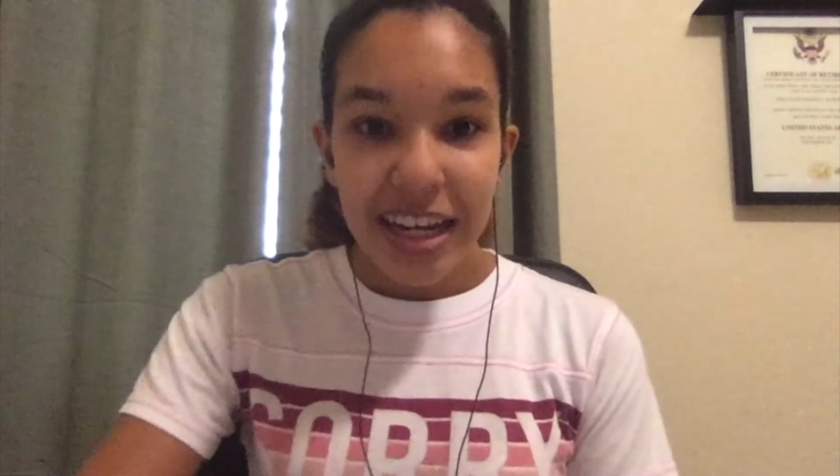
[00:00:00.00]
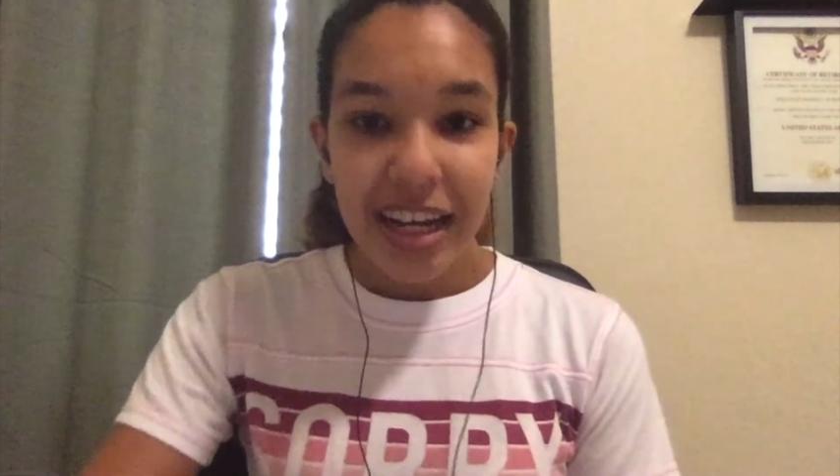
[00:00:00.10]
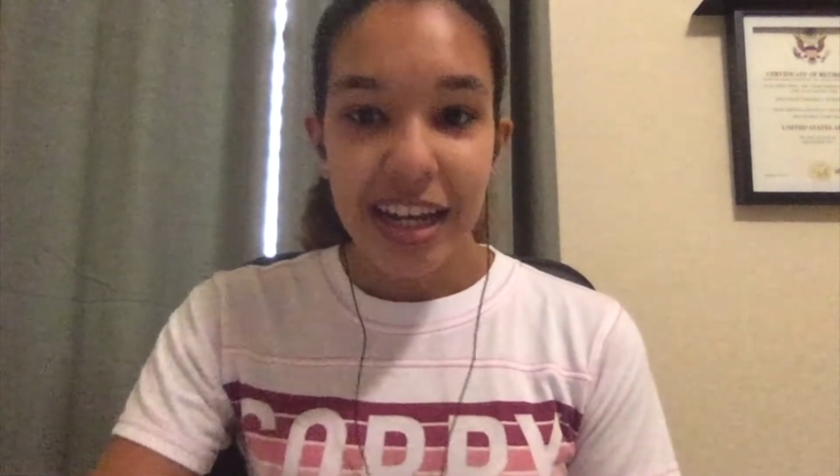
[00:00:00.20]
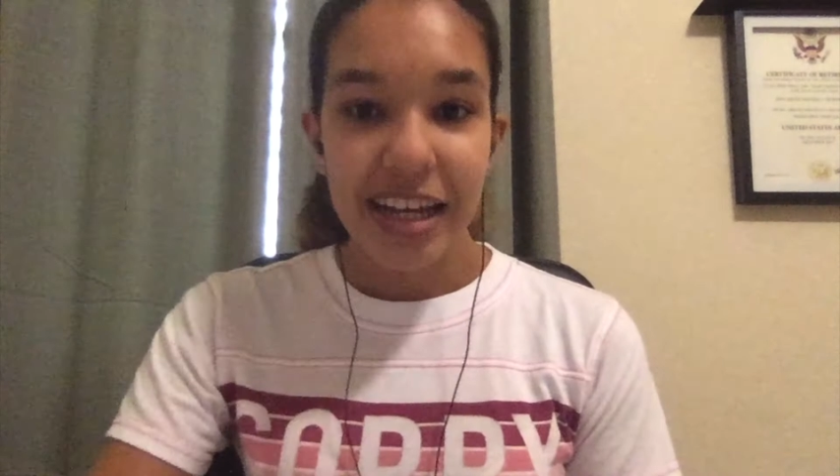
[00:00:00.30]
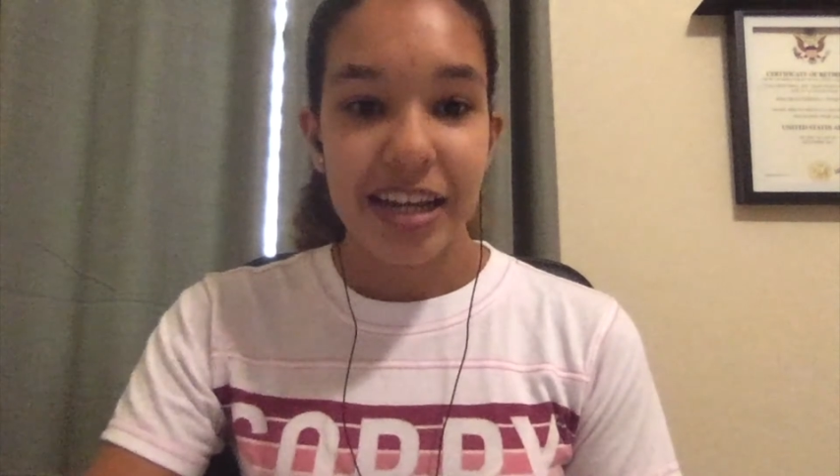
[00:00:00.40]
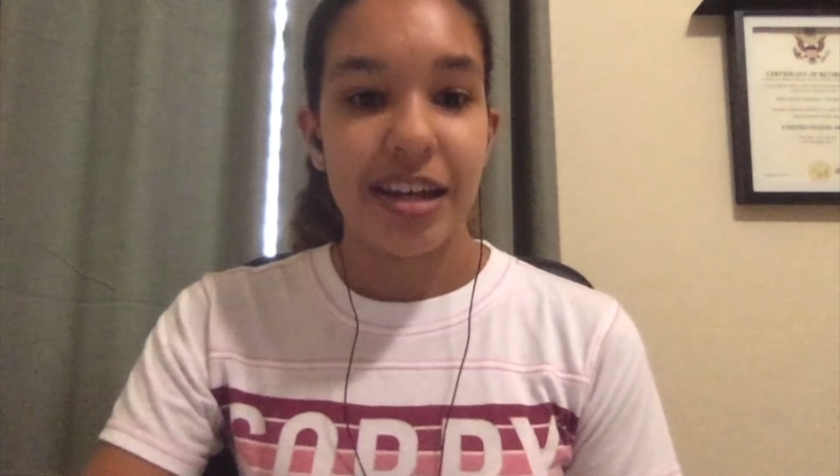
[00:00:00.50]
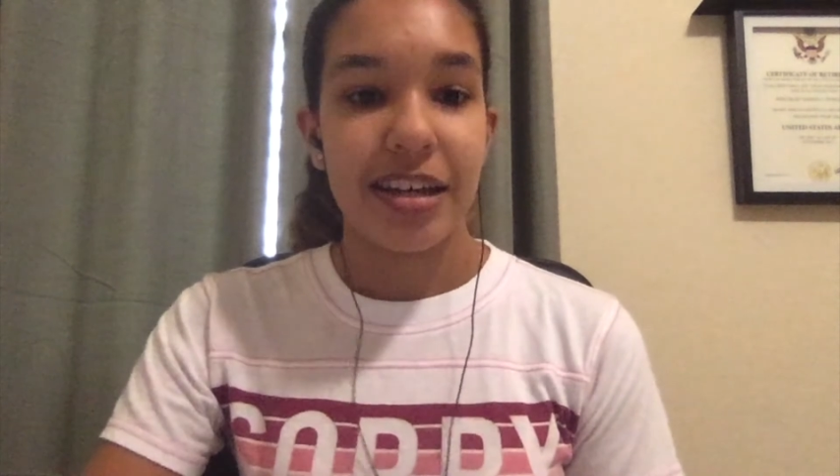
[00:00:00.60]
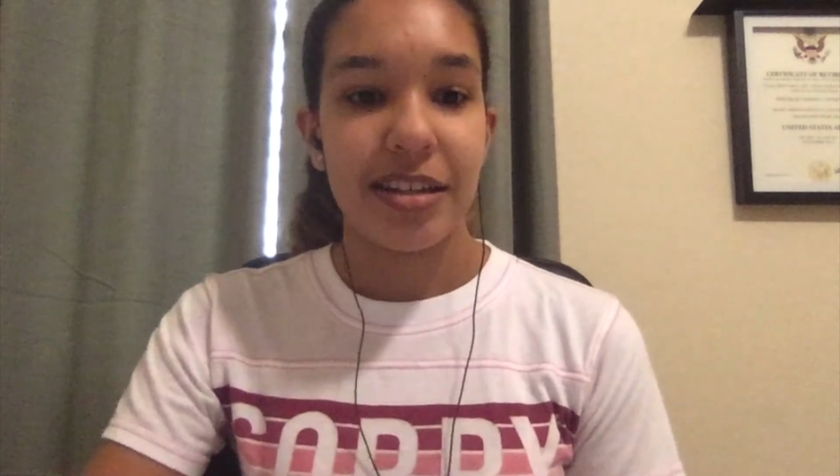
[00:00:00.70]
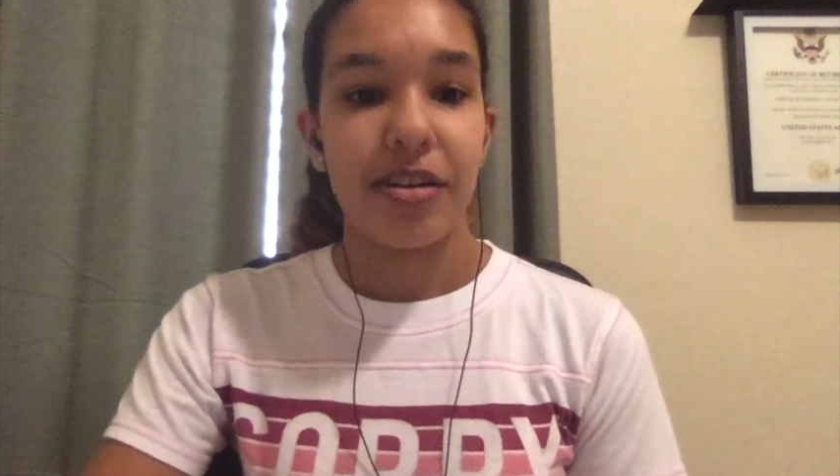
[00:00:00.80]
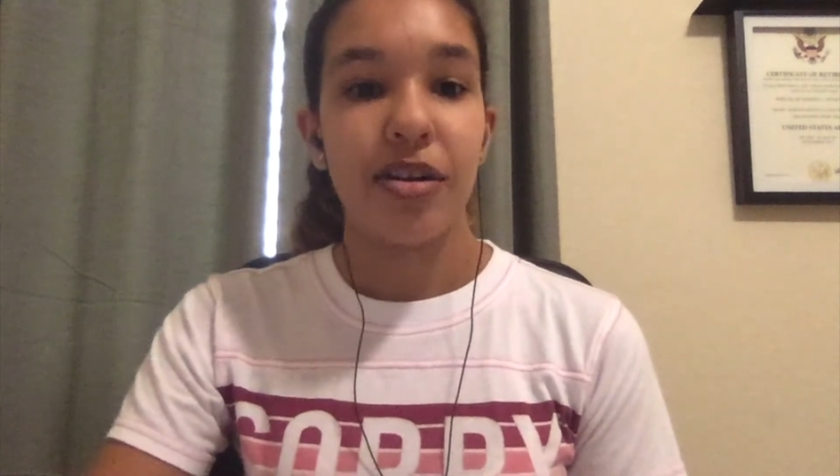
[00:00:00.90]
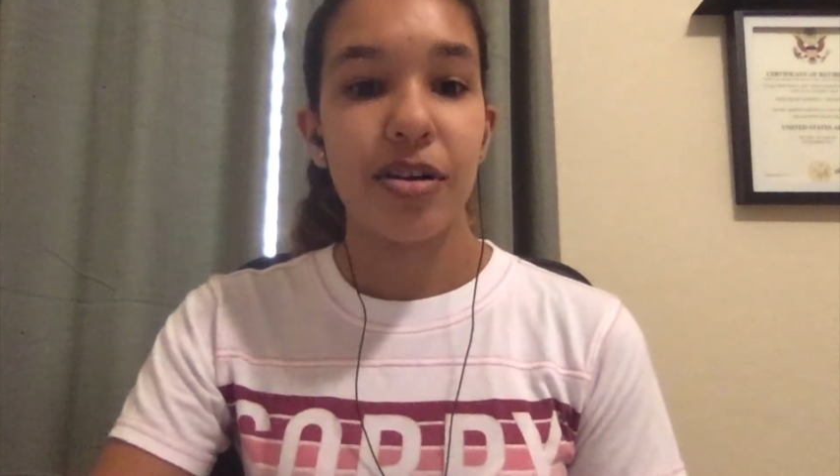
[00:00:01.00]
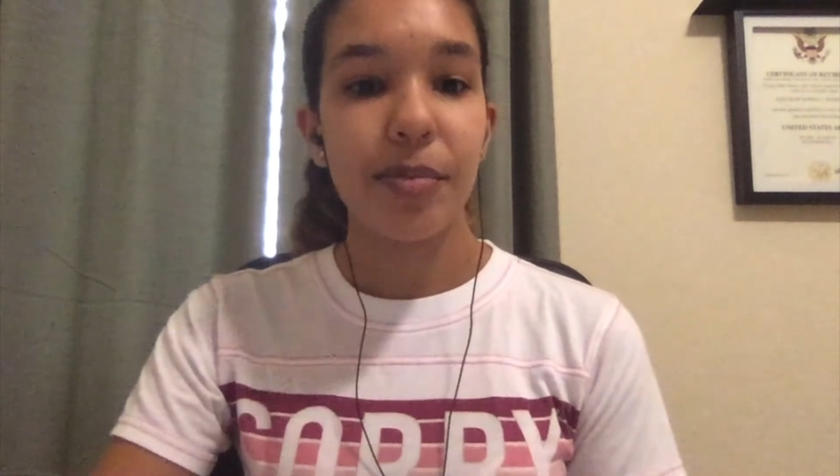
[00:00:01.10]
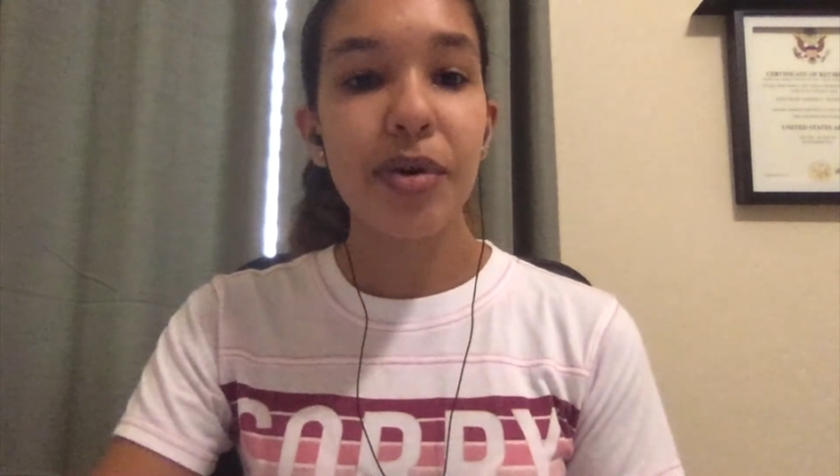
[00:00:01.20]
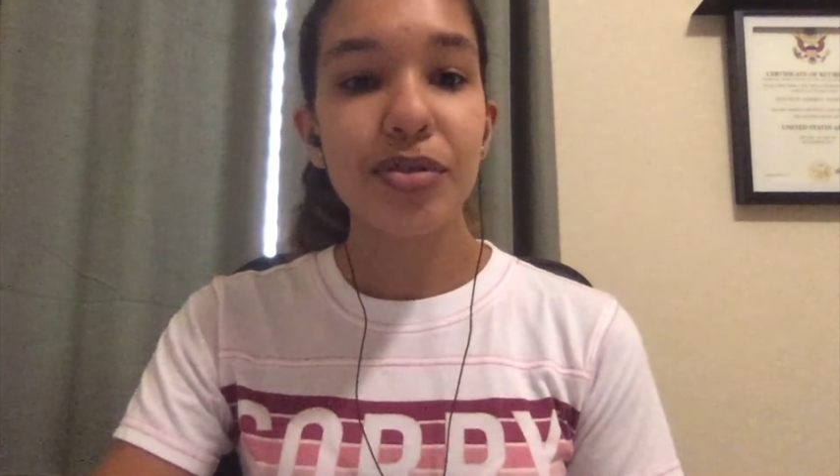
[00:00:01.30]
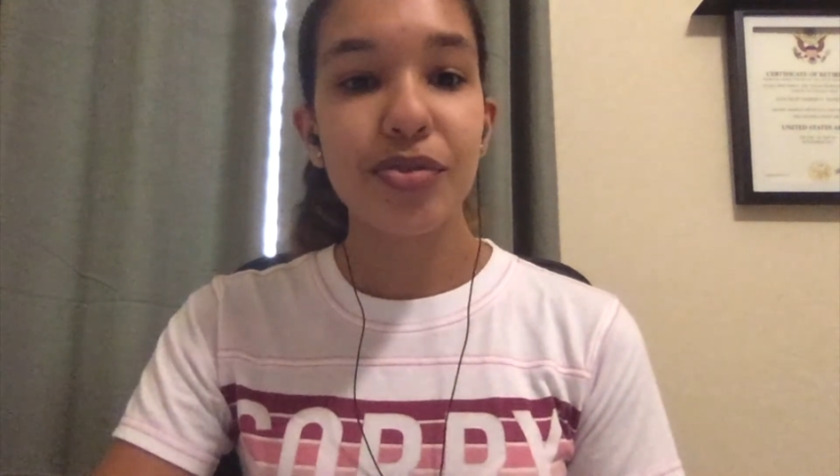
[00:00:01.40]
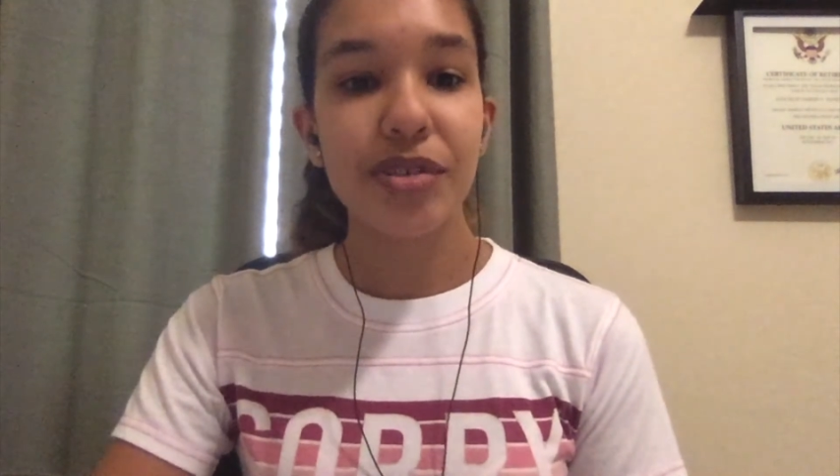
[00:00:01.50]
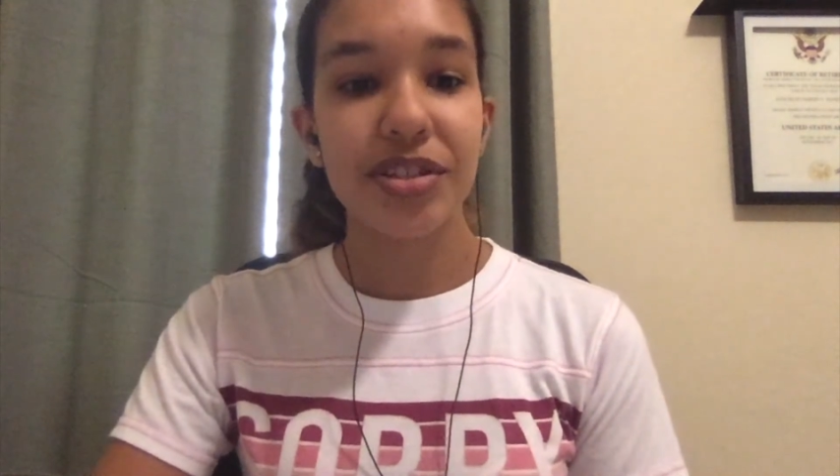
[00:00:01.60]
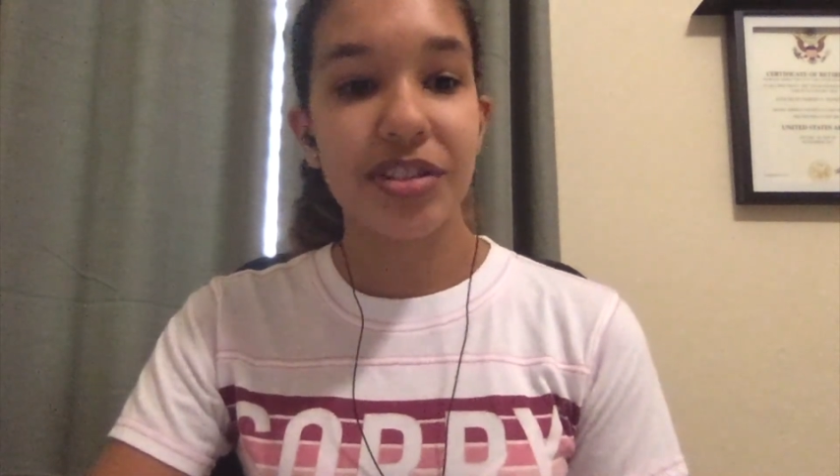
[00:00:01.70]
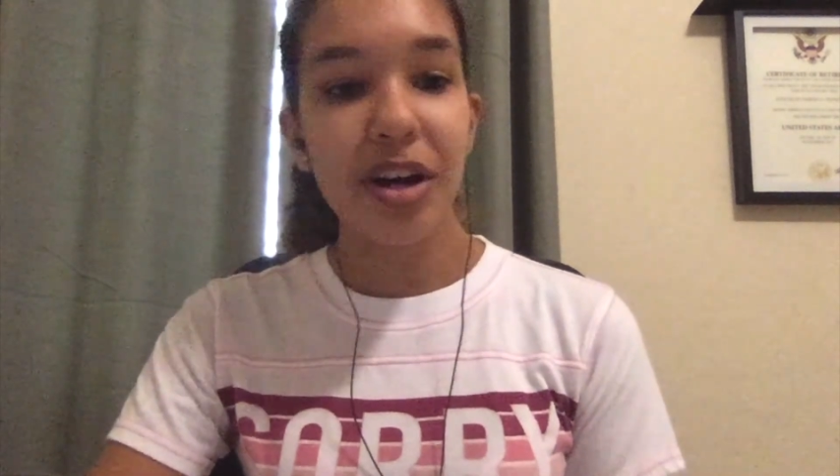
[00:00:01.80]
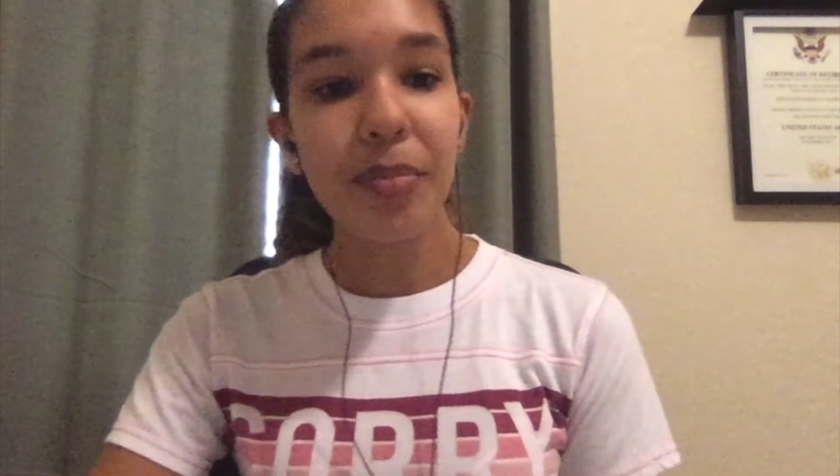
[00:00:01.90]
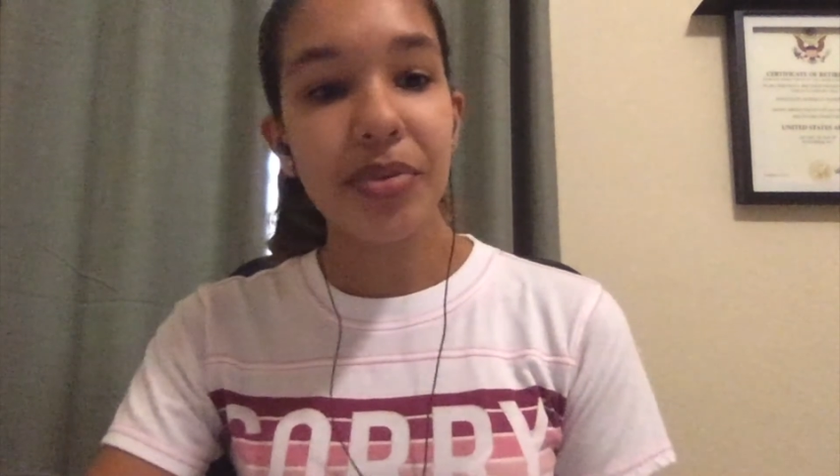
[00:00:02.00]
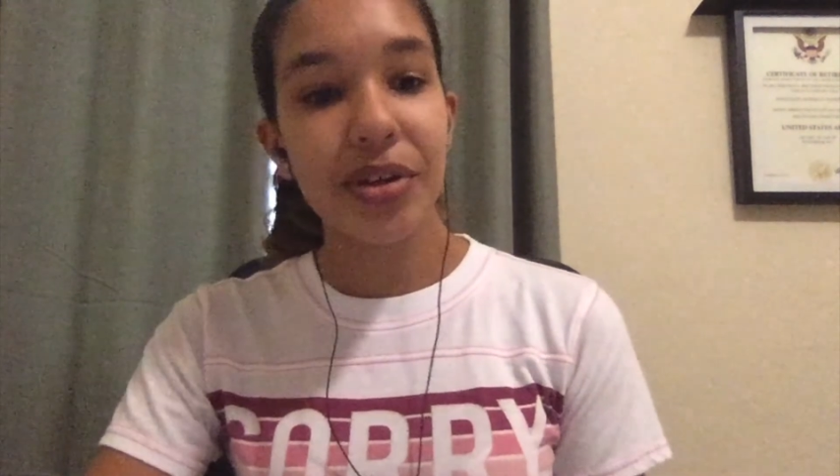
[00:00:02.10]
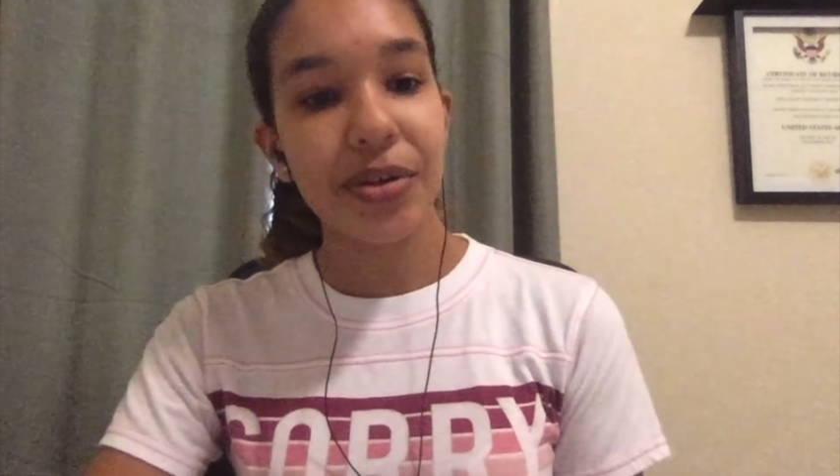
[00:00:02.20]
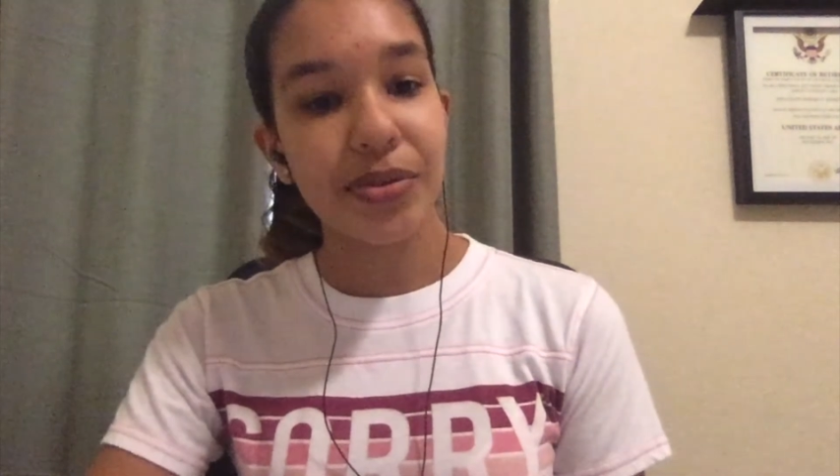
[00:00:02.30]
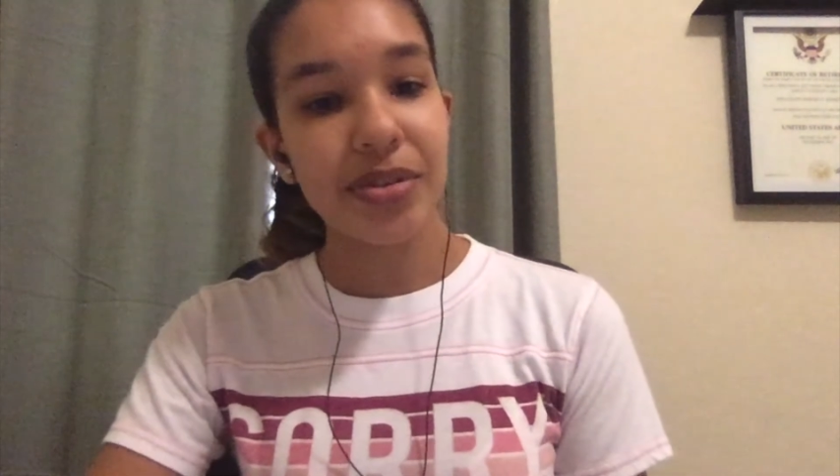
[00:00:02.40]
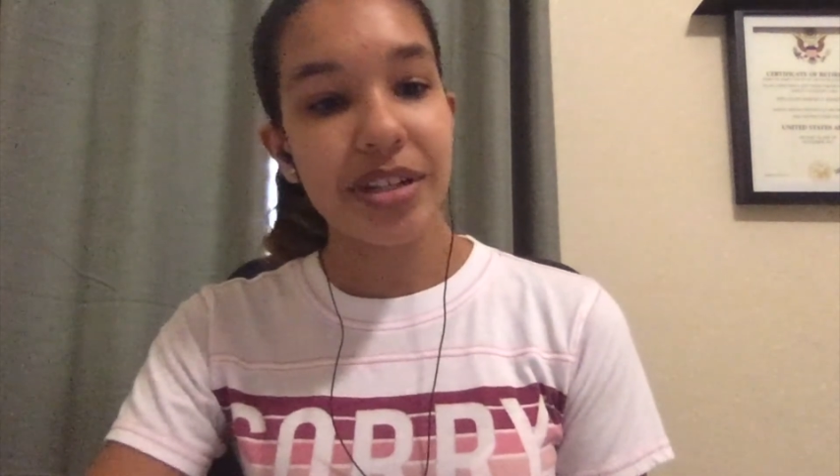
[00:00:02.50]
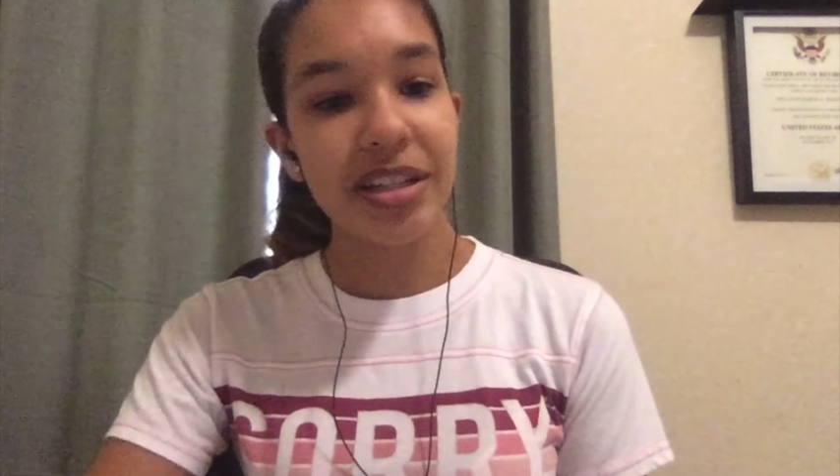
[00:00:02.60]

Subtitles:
And her most recent upload